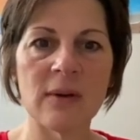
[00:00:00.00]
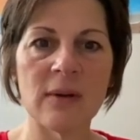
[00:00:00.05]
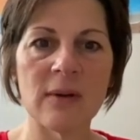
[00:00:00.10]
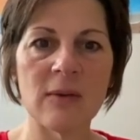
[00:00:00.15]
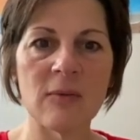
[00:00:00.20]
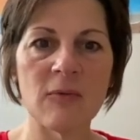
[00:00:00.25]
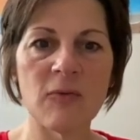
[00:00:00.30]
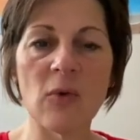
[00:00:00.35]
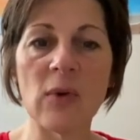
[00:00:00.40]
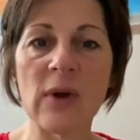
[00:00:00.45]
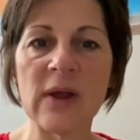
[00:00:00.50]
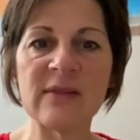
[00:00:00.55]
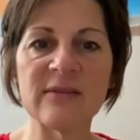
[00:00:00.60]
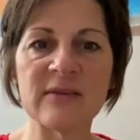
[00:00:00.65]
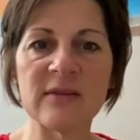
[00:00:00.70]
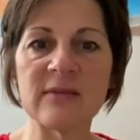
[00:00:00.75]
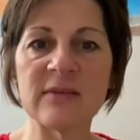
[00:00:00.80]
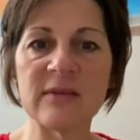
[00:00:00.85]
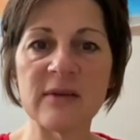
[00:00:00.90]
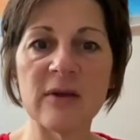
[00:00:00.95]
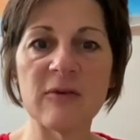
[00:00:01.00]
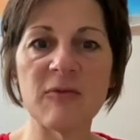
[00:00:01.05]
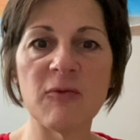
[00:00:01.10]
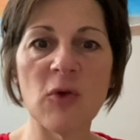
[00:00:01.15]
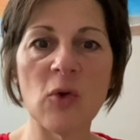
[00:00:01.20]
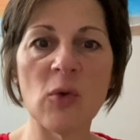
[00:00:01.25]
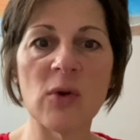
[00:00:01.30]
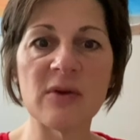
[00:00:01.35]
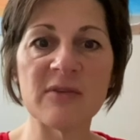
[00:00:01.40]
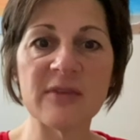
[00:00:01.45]
for instance, if
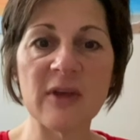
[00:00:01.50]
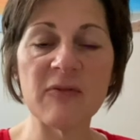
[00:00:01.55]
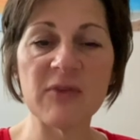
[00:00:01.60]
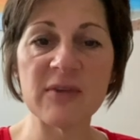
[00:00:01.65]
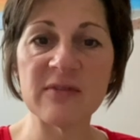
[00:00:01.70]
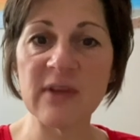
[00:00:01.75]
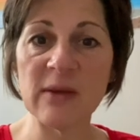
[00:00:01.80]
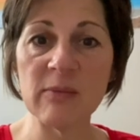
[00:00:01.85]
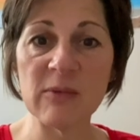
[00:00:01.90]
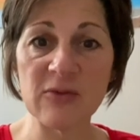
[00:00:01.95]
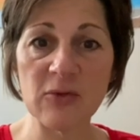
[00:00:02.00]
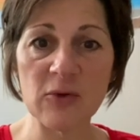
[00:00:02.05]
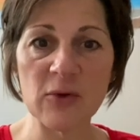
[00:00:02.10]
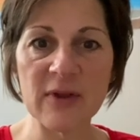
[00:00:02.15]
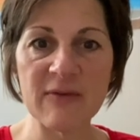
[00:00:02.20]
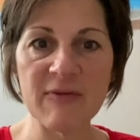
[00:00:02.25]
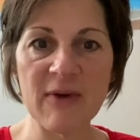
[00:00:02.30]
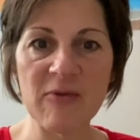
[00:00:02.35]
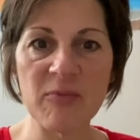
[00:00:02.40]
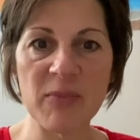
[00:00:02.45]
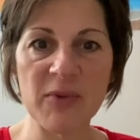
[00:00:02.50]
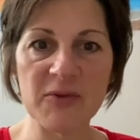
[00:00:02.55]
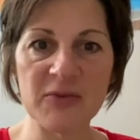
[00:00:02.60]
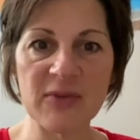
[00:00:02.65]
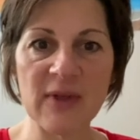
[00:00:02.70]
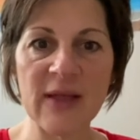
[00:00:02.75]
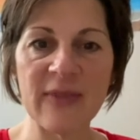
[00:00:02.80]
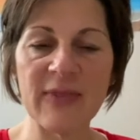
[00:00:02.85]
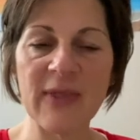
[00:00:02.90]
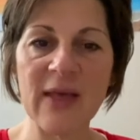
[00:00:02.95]
your self-esteem is
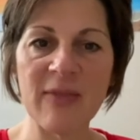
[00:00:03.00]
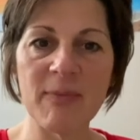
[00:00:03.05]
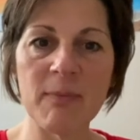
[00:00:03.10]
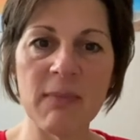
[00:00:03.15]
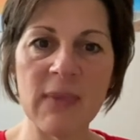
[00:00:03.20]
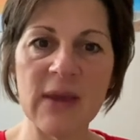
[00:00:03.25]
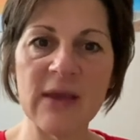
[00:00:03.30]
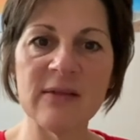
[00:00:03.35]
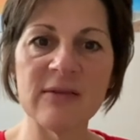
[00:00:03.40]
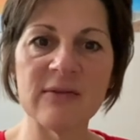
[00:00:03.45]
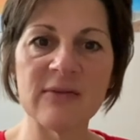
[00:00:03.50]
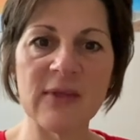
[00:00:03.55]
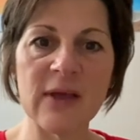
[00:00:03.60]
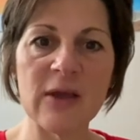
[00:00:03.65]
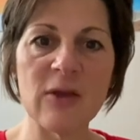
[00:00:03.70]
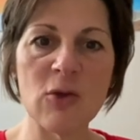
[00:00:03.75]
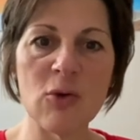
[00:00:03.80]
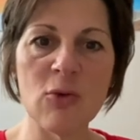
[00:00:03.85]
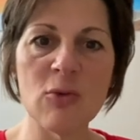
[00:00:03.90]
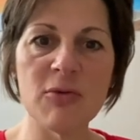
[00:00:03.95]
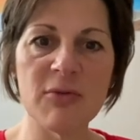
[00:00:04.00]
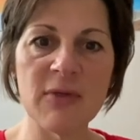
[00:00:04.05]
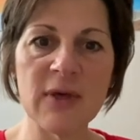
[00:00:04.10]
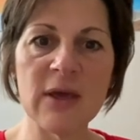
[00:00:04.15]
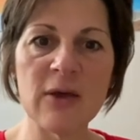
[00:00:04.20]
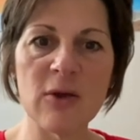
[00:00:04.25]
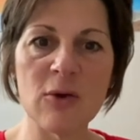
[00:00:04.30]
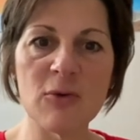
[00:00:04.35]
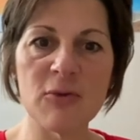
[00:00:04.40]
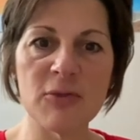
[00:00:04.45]
35%, that means that you
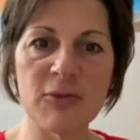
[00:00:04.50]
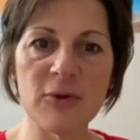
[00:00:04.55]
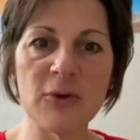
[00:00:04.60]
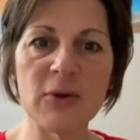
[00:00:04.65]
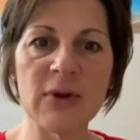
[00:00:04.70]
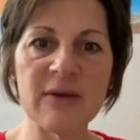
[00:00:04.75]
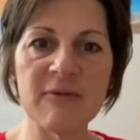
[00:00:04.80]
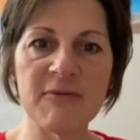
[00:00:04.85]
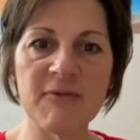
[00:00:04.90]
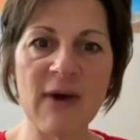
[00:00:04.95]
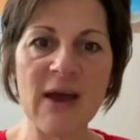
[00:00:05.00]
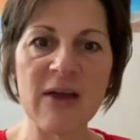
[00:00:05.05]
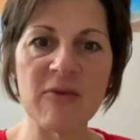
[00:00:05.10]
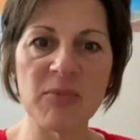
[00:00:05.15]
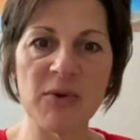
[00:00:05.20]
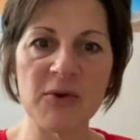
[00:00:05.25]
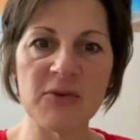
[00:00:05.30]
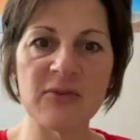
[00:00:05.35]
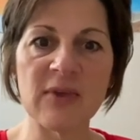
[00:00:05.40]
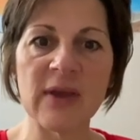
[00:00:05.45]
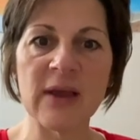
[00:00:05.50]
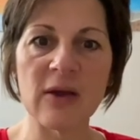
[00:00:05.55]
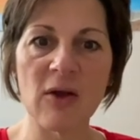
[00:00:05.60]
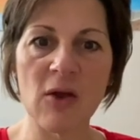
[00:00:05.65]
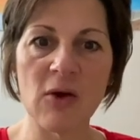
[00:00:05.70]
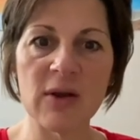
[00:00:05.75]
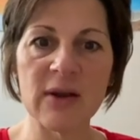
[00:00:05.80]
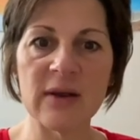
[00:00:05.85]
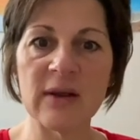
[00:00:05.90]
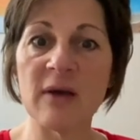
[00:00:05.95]
think you're 35%
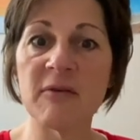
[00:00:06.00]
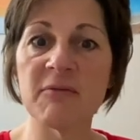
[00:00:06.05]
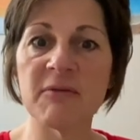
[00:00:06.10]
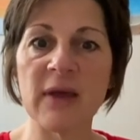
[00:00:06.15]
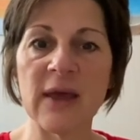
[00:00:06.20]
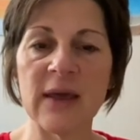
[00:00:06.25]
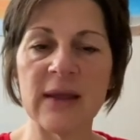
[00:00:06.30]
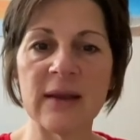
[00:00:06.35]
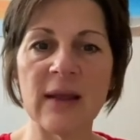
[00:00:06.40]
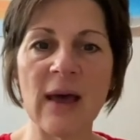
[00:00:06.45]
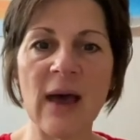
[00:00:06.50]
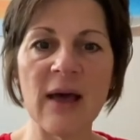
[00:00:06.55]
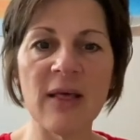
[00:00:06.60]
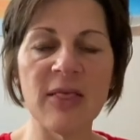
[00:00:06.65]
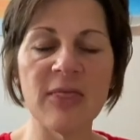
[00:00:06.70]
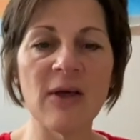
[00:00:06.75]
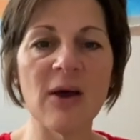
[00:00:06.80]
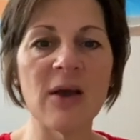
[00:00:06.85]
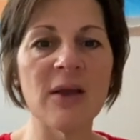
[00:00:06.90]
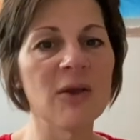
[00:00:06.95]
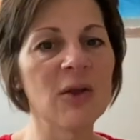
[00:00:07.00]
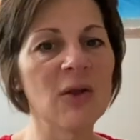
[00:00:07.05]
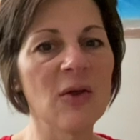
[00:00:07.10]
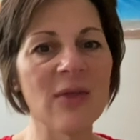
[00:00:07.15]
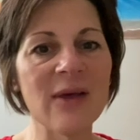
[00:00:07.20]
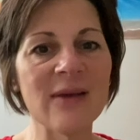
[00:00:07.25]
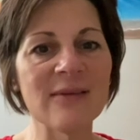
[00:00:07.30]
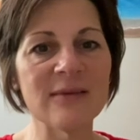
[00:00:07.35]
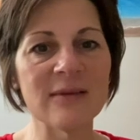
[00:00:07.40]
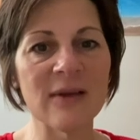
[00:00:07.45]
good enough. And I thought, you know,
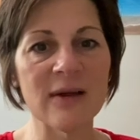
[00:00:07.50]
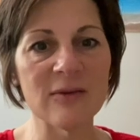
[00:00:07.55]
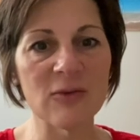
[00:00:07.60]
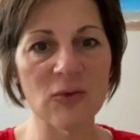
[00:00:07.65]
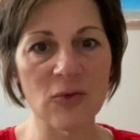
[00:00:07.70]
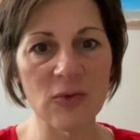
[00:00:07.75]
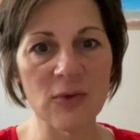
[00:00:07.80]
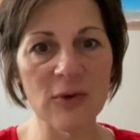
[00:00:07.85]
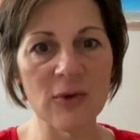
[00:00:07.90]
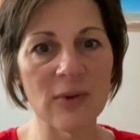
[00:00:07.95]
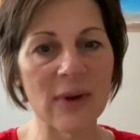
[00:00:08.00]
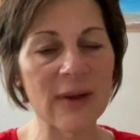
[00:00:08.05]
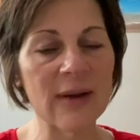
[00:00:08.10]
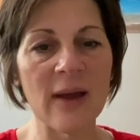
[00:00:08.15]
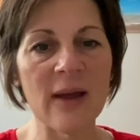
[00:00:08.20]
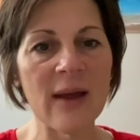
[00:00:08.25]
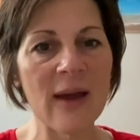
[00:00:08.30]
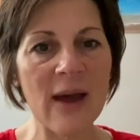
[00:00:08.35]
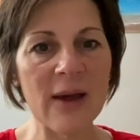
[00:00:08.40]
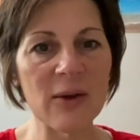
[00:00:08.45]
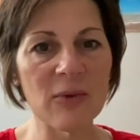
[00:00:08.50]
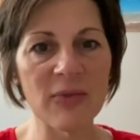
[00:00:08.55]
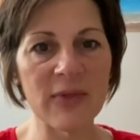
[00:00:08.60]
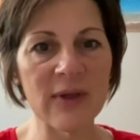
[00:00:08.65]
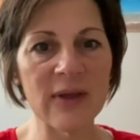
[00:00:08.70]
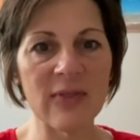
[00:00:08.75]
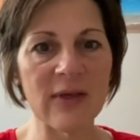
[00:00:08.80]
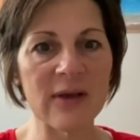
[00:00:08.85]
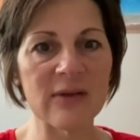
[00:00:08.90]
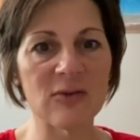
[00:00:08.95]
that's not true. I don't
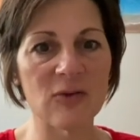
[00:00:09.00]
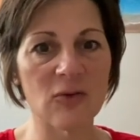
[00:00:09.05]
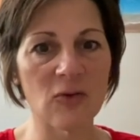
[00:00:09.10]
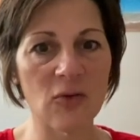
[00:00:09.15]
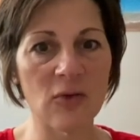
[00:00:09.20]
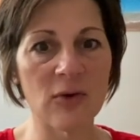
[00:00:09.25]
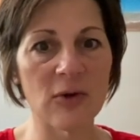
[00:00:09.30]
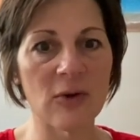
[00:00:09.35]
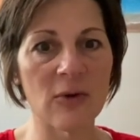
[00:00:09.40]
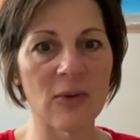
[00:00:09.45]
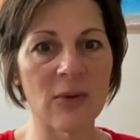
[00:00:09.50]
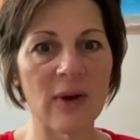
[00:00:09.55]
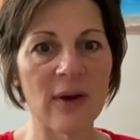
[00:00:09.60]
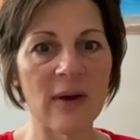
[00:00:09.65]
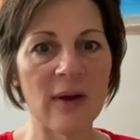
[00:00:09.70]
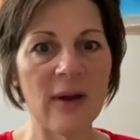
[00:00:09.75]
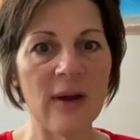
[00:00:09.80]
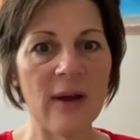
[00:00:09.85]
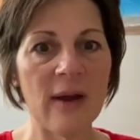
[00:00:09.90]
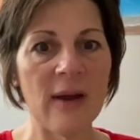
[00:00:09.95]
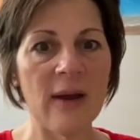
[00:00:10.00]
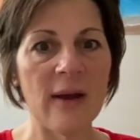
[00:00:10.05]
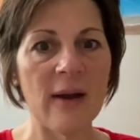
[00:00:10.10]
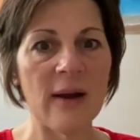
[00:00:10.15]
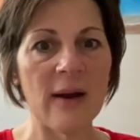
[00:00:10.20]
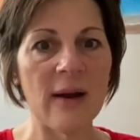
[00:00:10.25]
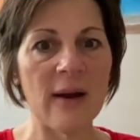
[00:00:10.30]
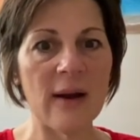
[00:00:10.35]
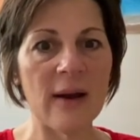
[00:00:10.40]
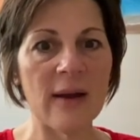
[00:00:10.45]
think that's true.
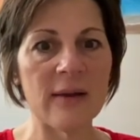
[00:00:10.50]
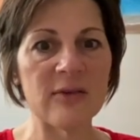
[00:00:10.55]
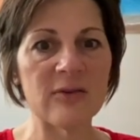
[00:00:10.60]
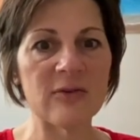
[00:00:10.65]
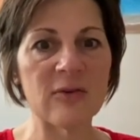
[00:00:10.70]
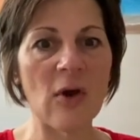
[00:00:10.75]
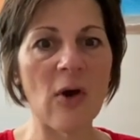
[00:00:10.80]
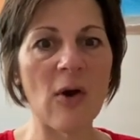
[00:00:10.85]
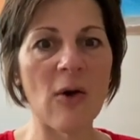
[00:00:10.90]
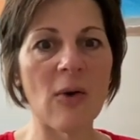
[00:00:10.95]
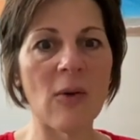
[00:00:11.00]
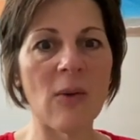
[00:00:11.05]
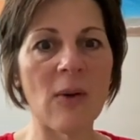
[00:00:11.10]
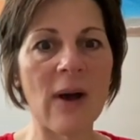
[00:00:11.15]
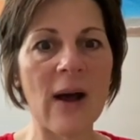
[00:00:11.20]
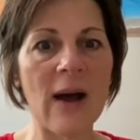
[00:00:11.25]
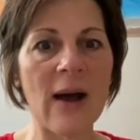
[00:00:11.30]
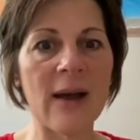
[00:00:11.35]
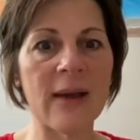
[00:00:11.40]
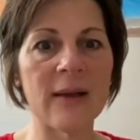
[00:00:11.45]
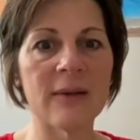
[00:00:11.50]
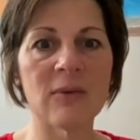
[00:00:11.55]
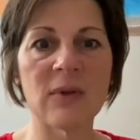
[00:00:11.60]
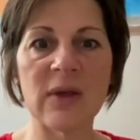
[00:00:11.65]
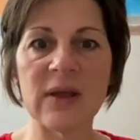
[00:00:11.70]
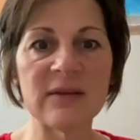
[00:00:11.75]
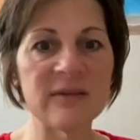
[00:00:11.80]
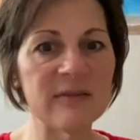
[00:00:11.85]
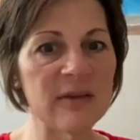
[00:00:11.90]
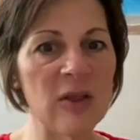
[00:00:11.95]
So I
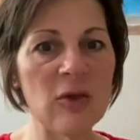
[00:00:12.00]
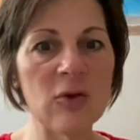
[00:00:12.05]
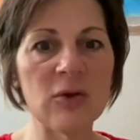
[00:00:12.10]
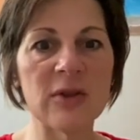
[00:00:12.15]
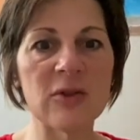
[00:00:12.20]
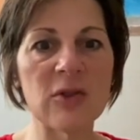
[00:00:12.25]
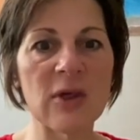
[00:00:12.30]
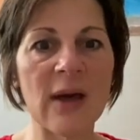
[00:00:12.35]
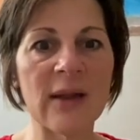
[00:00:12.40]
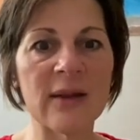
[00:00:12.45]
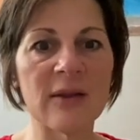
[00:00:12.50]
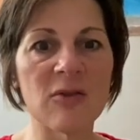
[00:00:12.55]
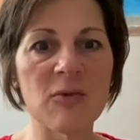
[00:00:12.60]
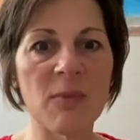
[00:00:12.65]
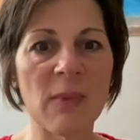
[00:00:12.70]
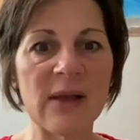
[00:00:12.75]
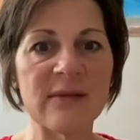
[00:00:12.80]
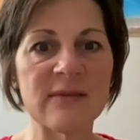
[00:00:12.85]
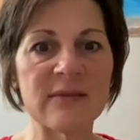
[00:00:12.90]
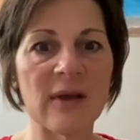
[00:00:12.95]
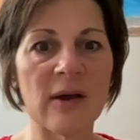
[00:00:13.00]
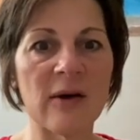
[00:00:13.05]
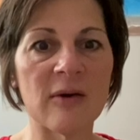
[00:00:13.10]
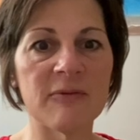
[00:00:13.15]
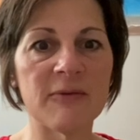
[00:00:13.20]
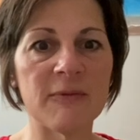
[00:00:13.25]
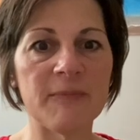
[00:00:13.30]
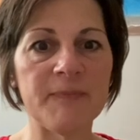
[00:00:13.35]
continued to challenge myself,